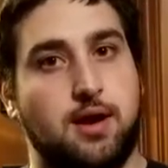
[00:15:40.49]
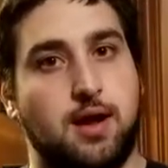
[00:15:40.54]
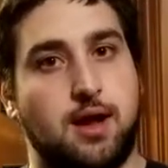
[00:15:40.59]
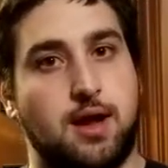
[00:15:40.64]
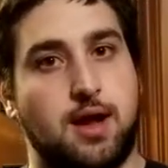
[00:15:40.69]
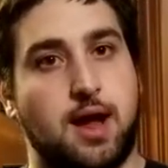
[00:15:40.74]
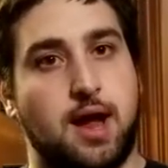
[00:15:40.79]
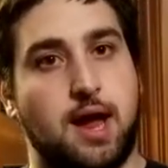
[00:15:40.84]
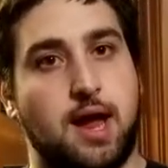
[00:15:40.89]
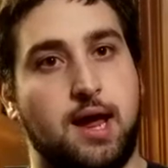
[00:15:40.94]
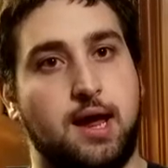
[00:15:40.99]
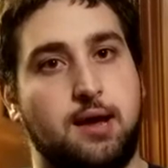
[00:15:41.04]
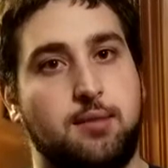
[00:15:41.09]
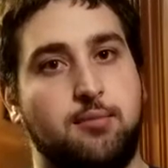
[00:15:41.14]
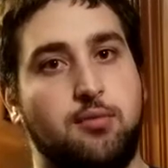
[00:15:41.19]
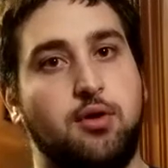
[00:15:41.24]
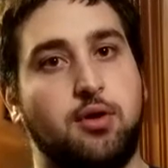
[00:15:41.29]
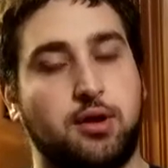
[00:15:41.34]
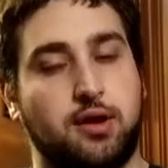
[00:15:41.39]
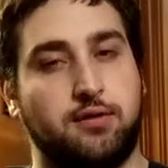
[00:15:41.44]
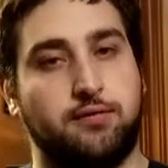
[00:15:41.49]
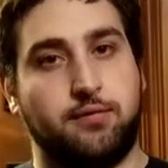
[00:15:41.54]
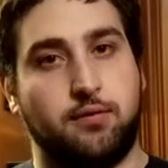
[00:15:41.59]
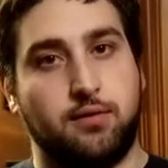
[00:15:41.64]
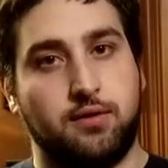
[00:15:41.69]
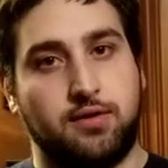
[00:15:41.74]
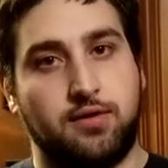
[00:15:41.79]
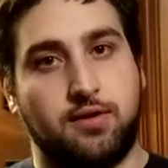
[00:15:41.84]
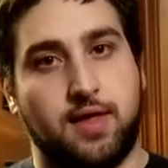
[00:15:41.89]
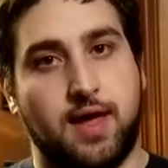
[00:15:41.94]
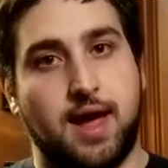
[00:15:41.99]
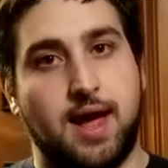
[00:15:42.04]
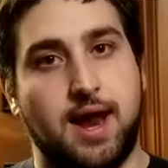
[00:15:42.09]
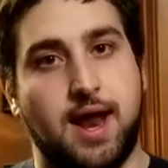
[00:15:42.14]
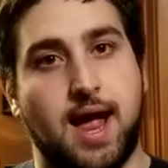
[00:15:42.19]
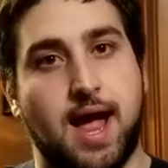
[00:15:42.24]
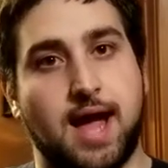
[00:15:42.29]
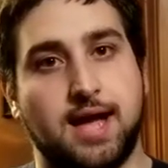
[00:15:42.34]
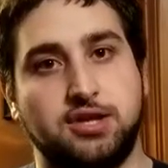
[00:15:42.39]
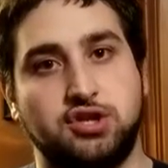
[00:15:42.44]
I am looking forward to
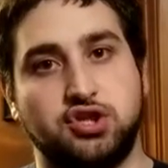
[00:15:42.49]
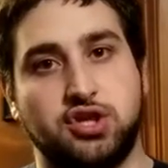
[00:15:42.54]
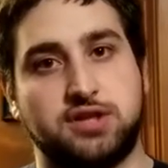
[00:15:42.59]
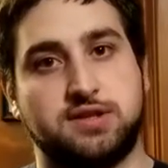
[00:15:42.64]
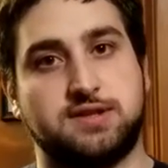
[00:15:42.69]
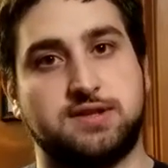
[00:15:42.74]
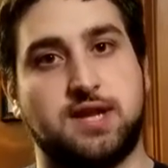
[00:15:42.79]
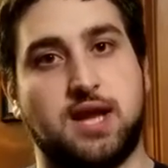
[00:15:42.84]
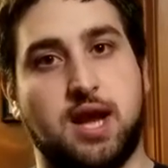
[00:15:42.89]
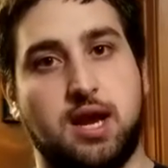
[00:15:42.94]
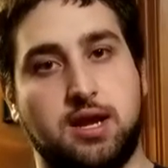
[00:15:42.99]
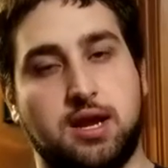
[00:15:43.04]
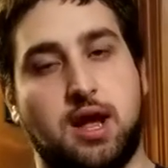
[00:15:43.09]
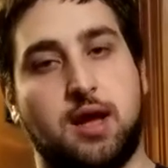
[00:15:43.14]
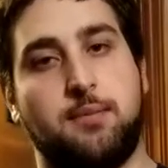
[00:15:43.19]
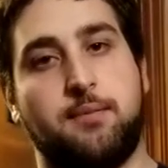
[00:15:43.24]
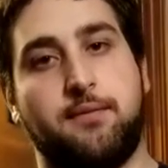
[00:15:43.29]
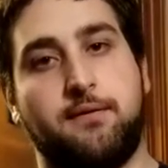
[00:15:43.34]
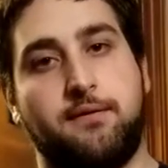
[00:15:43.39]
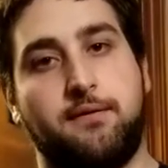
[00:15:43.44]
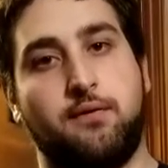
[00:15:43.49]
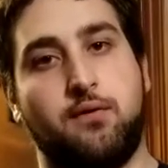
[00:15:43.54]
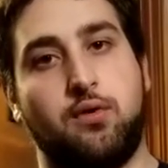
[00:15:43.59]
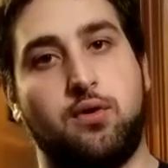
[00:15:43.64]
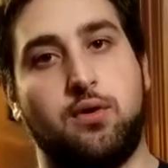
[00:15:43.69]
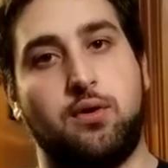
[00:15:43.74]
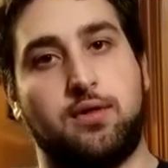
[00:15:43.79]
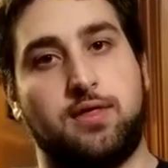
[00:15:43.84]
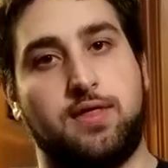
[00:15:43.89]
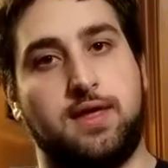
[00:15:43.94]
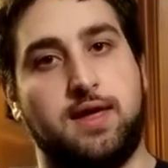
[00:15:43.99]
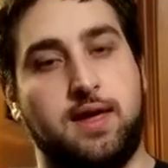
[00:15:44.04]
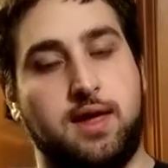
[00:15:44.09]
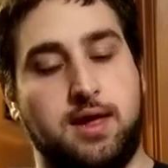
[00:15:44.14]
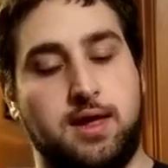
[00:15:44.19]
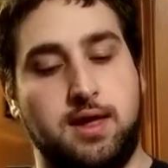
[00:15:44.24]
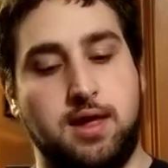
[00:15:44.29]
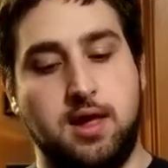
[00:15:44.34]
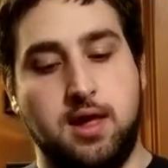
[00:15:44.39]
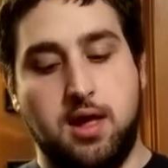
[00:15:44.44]
that. I just signed up for
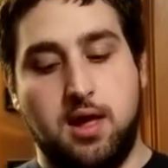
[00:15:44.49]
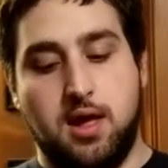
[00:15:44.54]
the